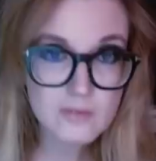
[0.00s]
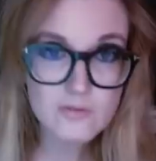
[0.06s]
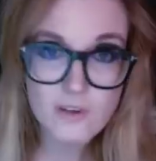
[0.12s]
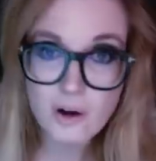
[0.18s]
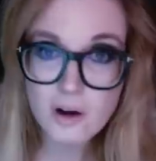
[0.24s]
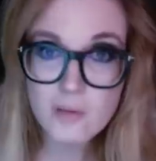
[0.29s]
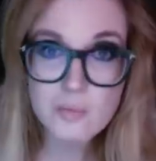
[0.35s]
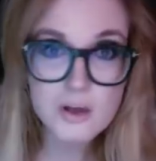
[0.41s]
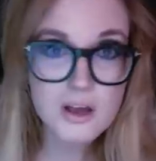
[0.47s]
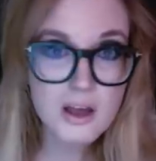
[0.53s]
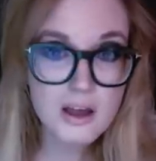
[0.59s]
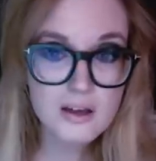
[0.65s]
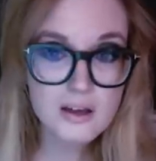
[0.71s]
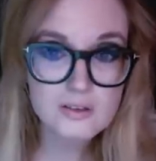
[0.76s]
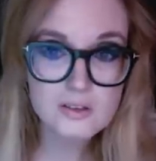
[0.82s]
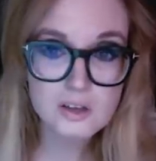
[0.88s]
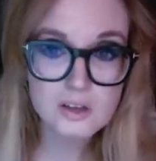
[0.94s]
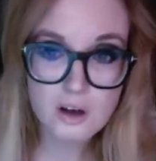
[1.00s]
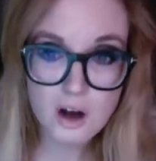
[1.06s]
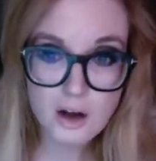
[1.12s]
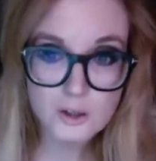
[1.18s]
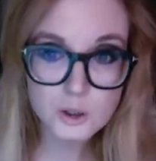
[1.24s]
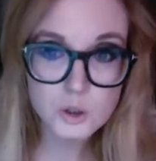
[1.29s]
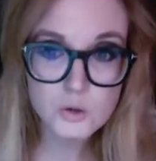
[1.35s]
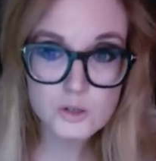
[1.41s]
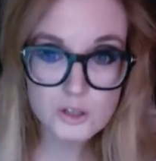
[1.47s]
very big hints that
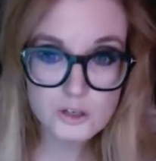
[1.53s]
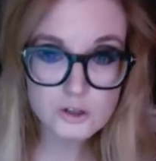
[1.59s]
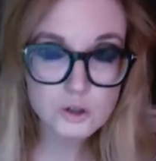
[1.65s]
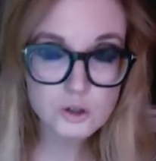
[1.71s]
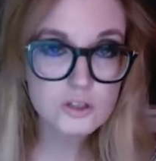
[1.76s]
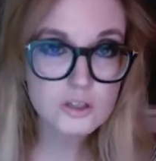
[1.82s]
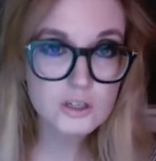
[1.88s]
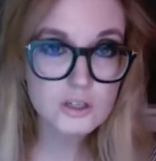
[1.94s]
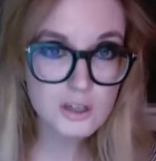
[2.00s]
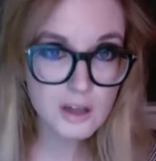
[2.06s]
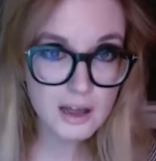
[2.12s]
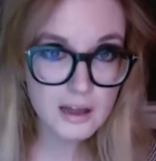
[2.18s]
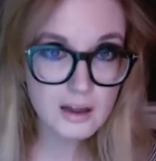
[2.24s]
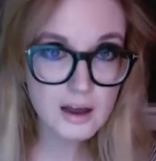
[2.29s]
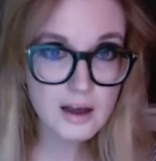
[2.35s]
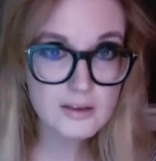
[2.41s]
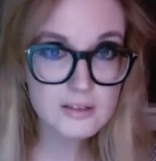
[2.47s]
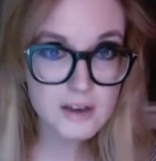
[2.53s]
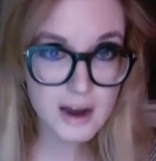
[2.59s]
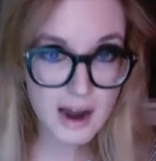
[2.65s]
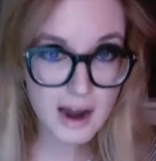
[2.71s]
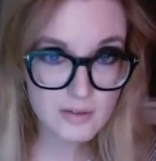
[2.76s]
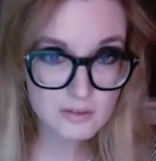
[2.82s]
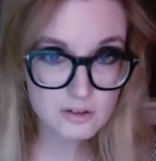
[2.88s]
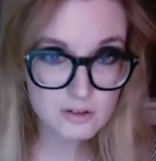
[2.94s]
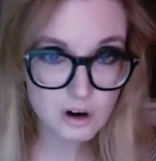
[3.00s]
Khonshu is interested in Layla as an
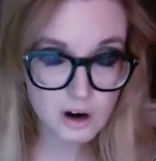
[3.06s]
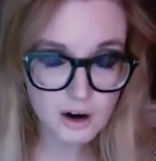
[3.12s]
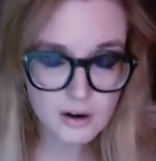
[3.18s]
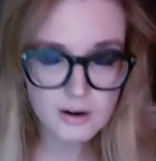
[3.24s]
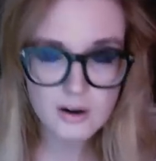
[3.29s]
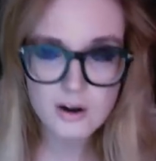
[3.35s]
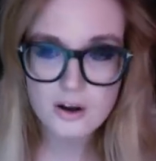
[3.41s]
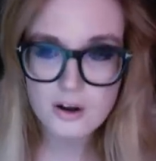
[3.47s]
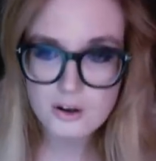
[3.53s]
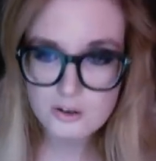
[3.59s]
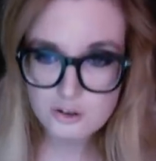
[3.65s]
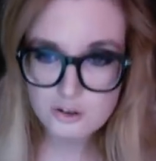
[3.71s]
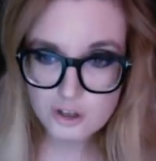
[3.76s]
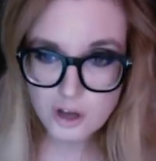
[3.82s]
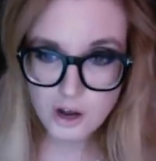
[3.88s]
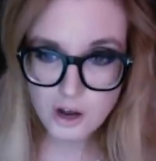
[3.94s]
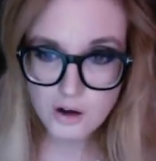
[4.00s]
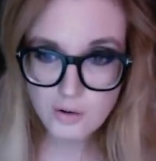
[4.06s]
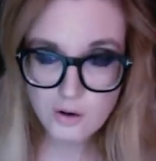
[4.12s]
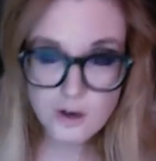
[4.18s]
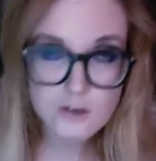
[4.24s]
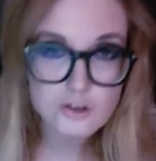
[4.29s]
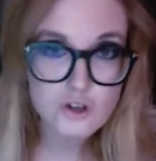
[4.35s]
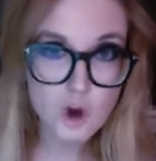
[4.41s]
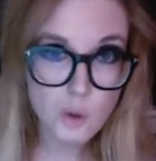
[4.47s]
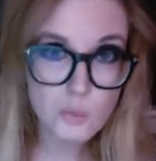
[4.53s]
avatar.
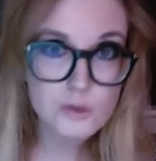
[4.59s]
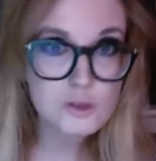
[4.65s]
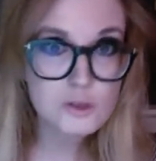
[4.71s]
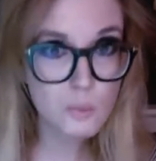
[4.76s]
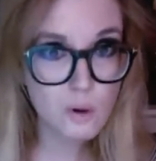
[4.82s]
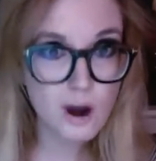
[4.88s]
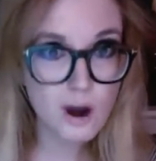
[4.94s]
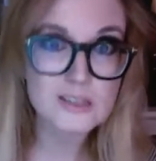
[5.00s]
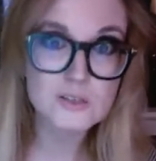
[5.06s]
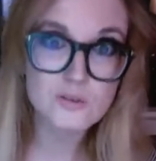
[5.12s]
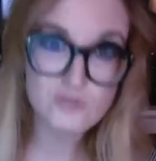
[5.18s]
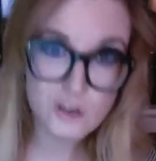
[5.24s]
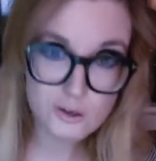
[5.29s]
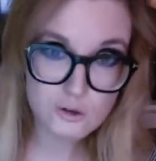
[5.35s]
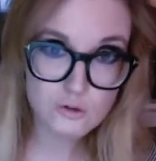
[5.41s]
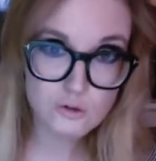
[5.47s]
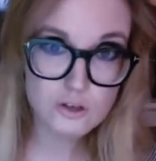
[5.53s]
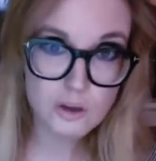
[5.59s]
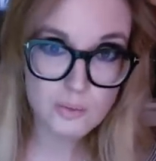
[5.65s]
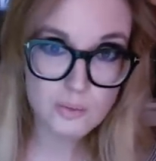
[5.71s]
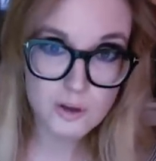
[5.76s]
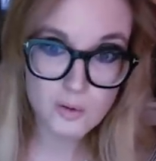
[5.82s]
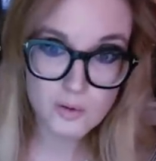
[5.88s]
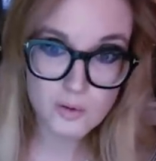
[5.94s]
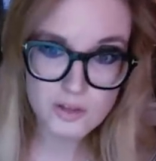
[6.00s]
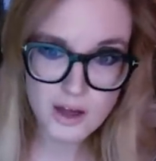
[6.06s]
So don't be surprised if they do
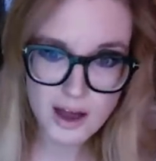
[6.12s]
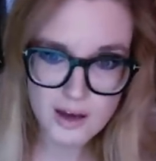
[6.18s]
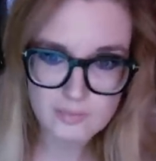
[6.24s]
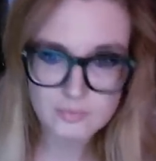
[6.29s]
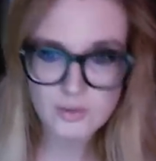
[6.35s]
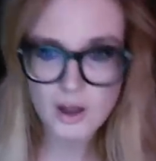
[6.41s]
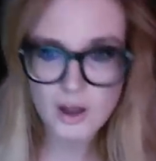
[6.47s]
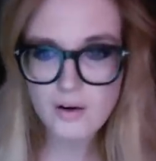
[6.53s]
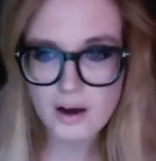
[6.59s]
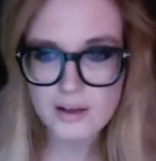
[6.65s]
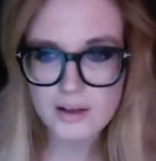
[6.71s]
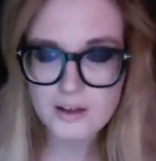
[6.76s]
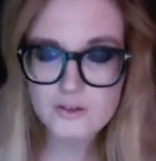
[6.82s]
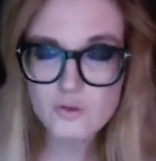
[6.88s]
something with that. All right, there's